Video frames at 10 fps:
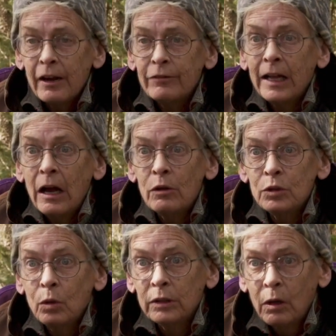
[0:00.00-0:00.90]
Every
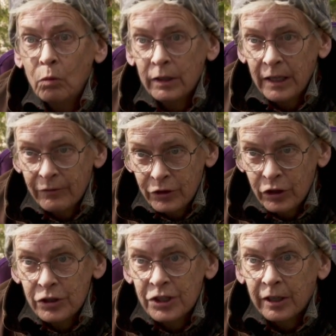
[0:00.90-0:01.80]
household I want have
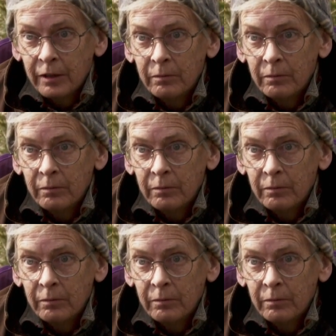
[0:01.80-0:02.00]
turds in it.